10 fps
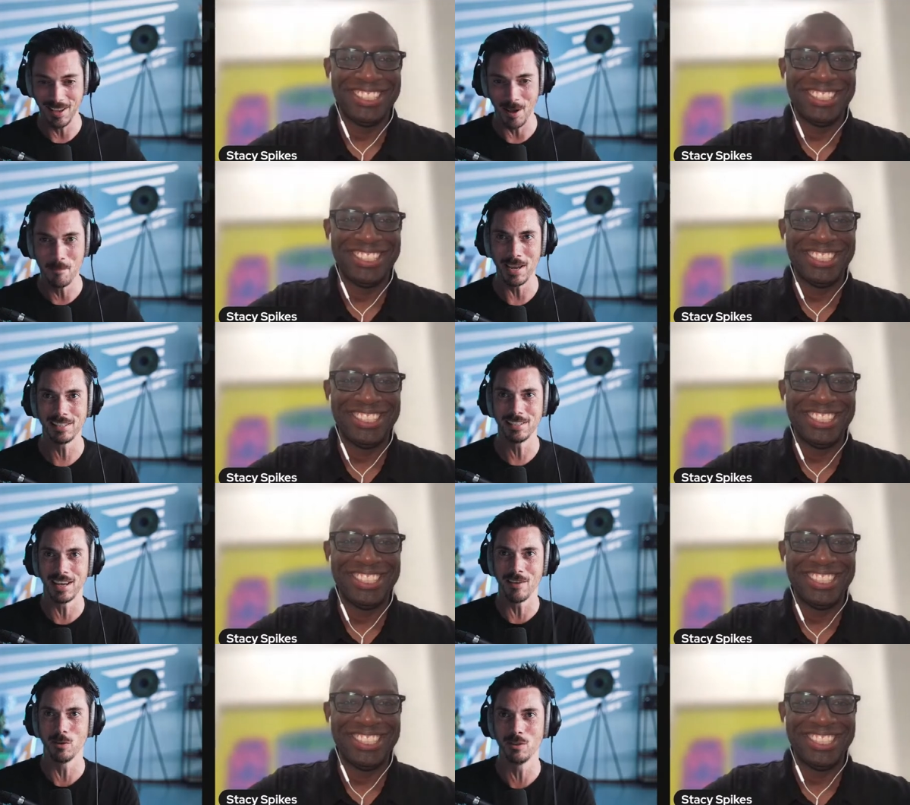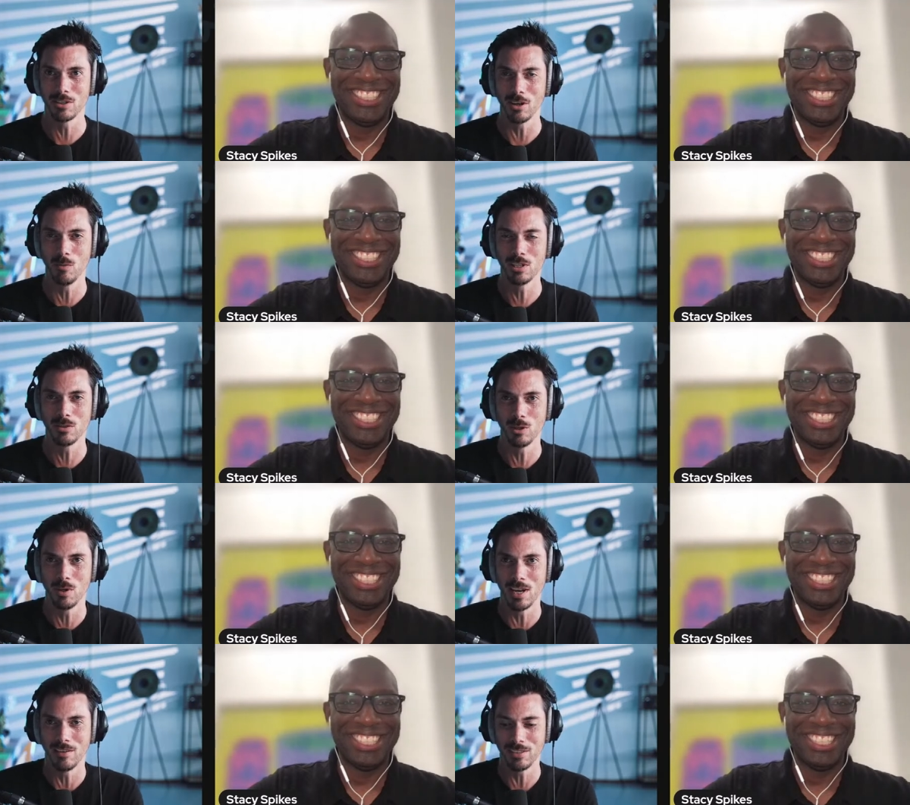Speaker 1: amazing to have you on the show. We saw you
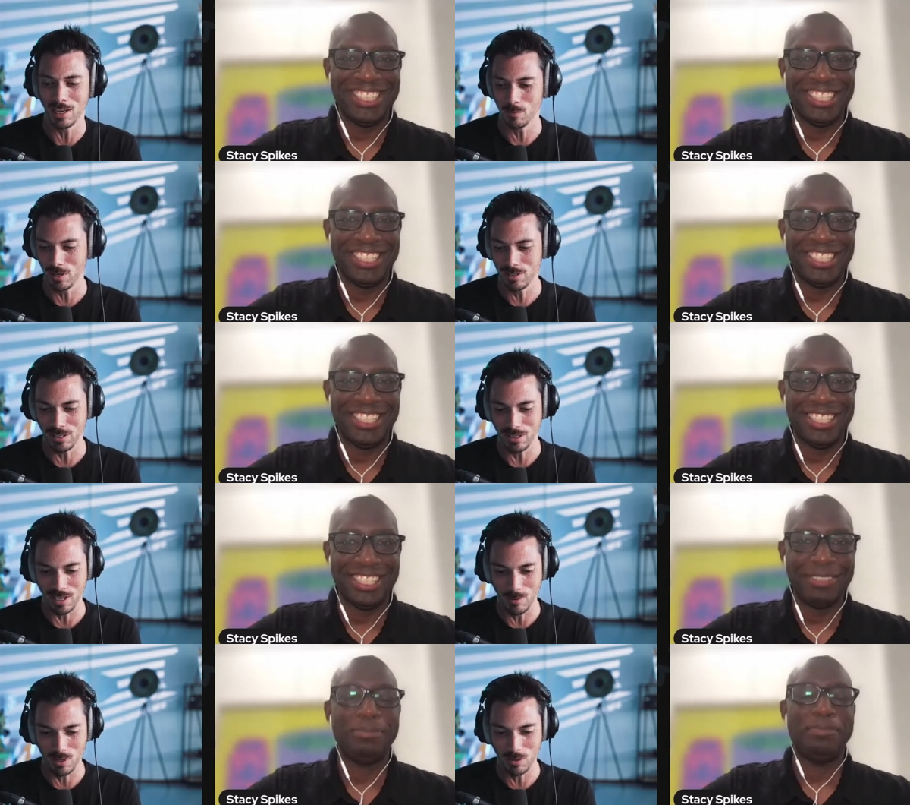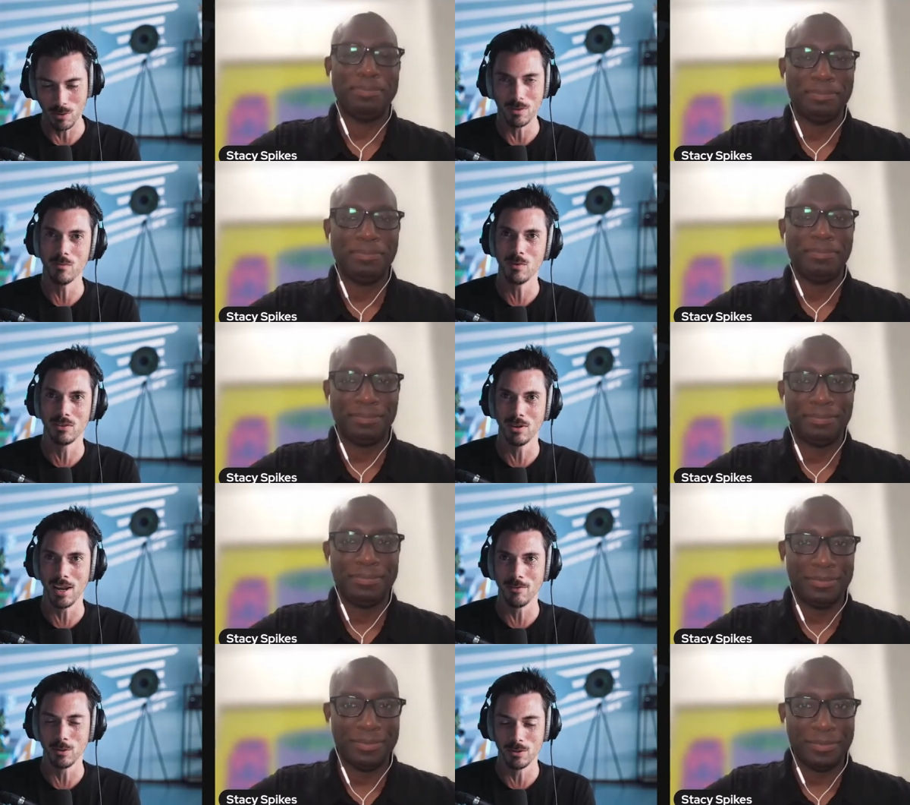in NFT NYC and we thought we've got to
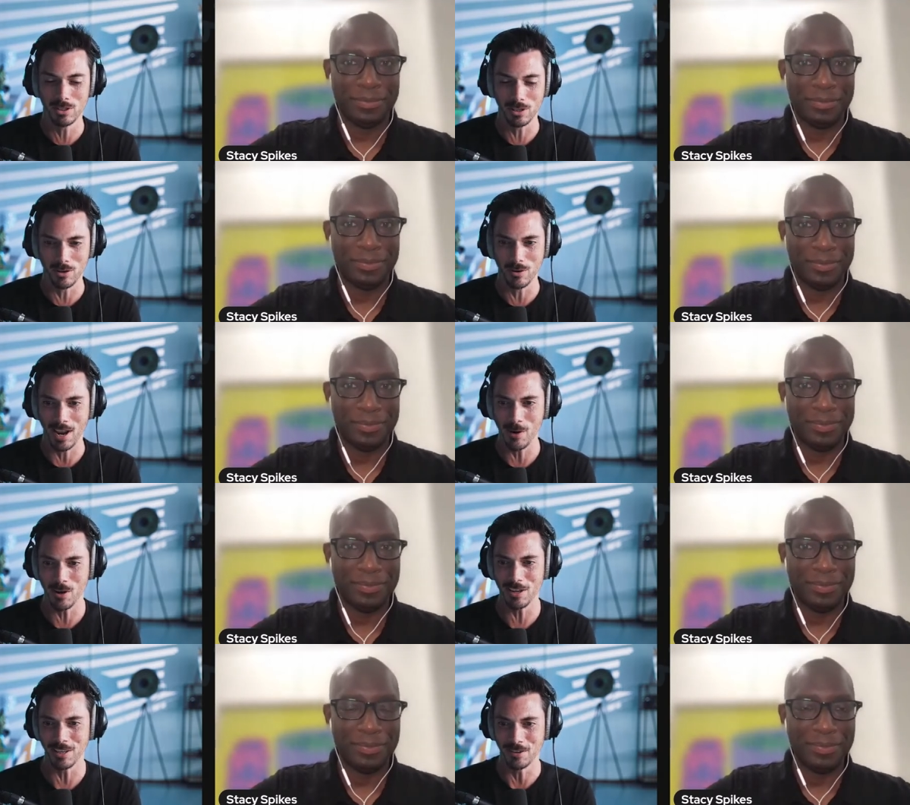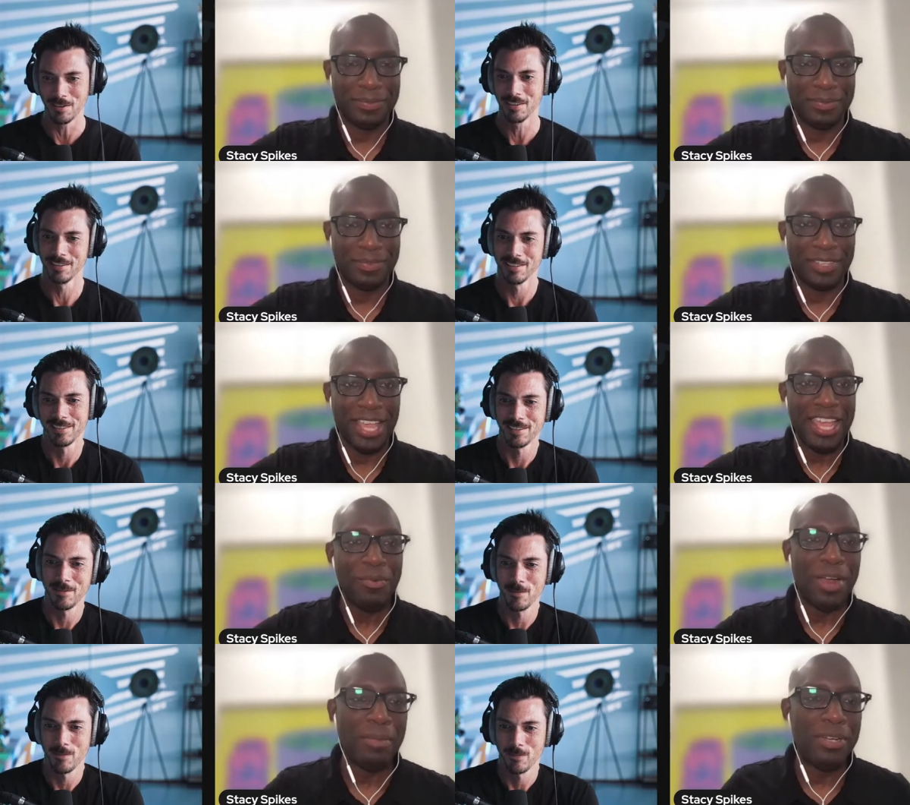have you on the show. How are you?
Speaker 2: Hey
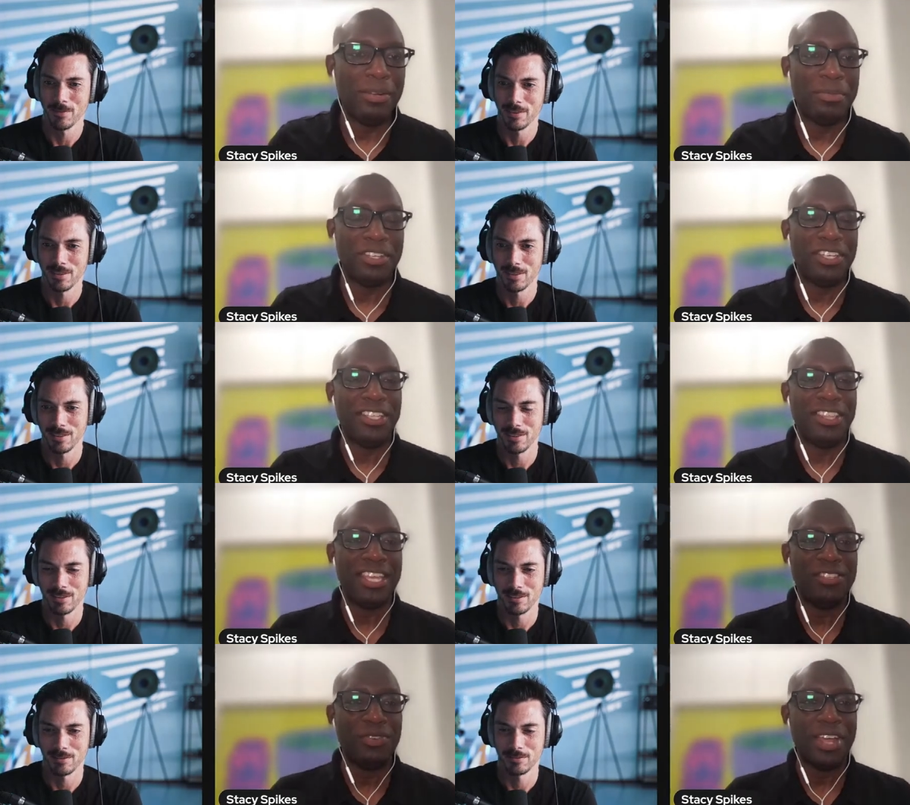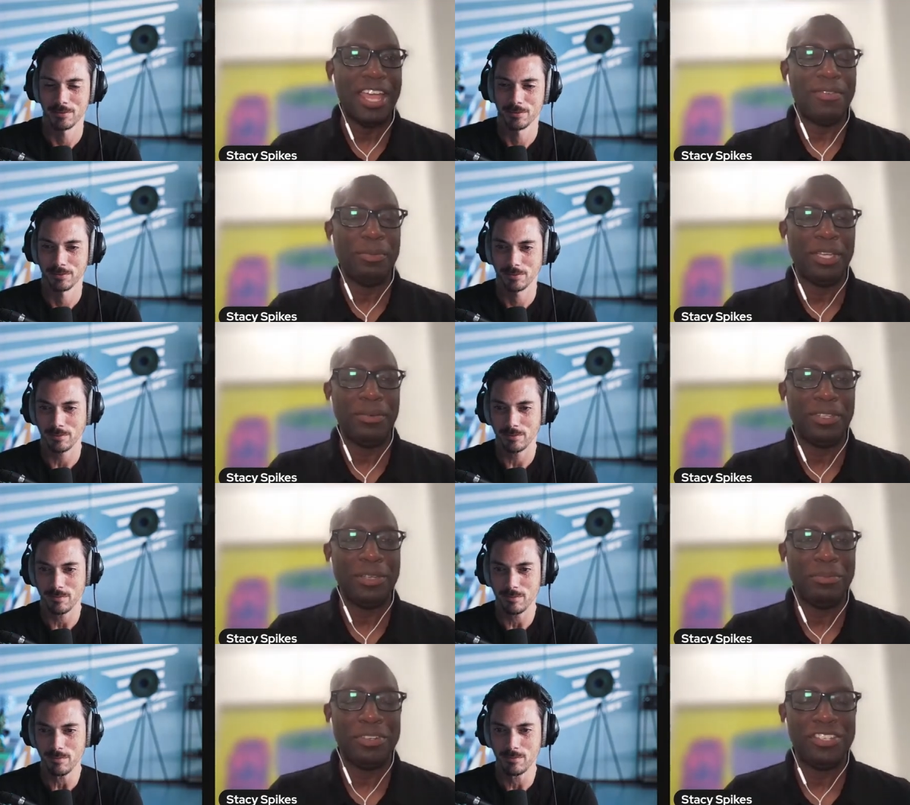Robin, I'm good. Thanks for having me. I
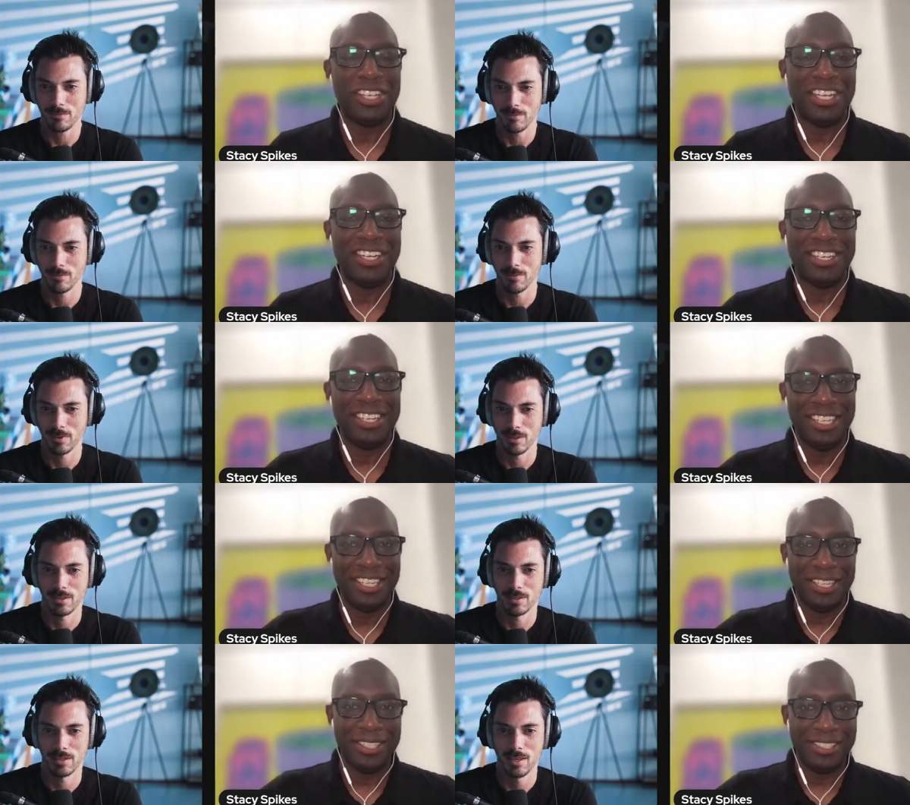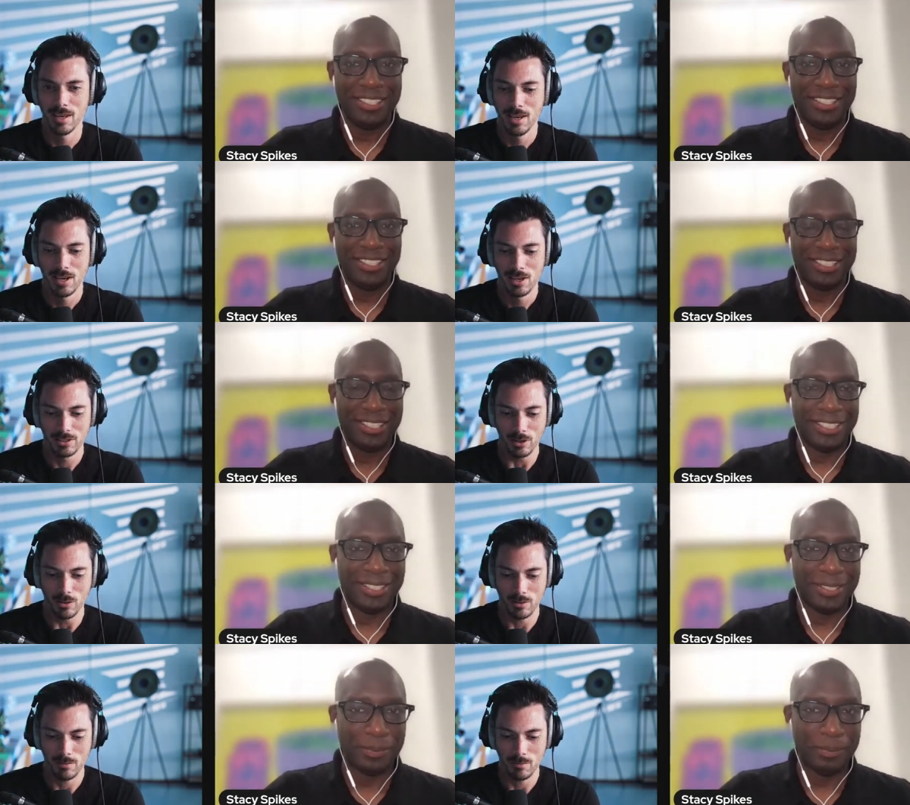really appreciate it.
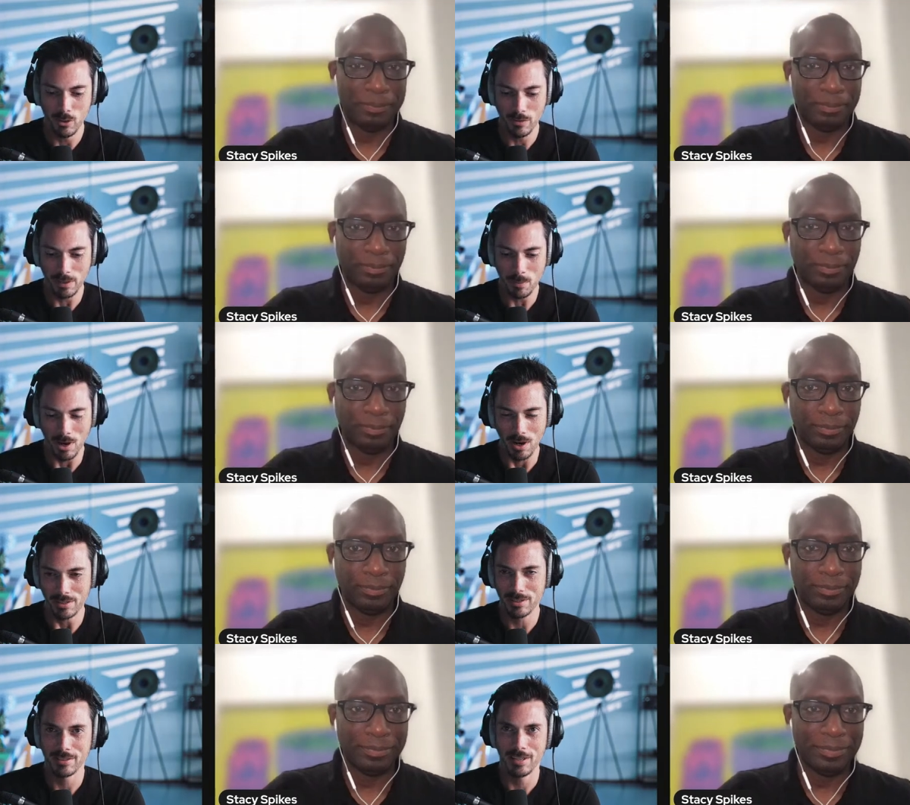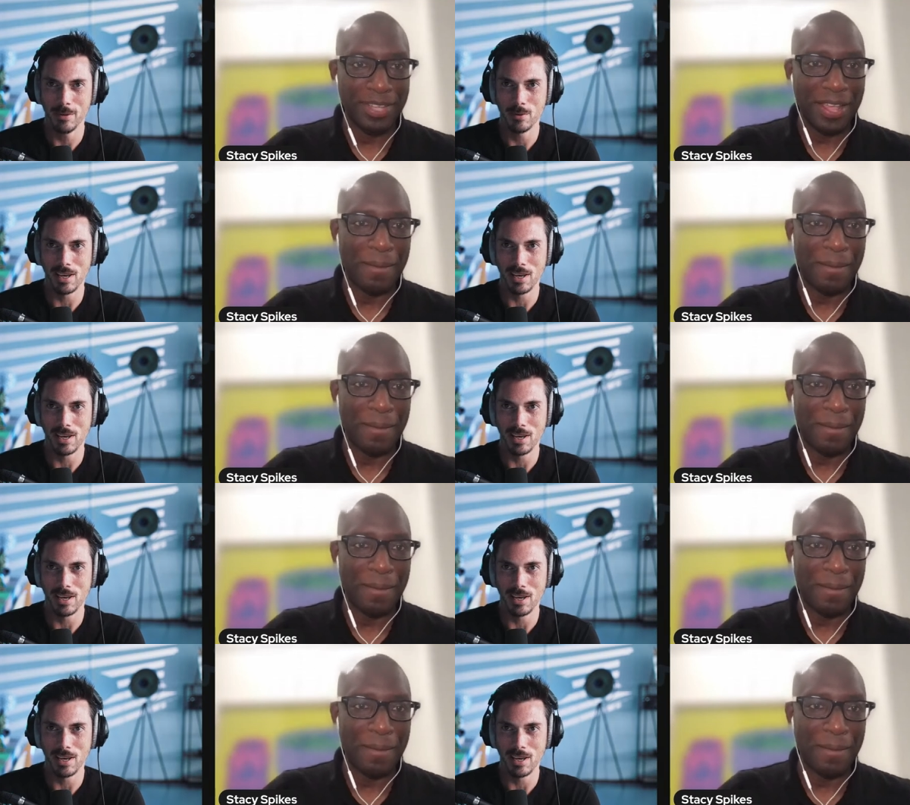
Speaker 1: So, Movie Pass, it was yeah. a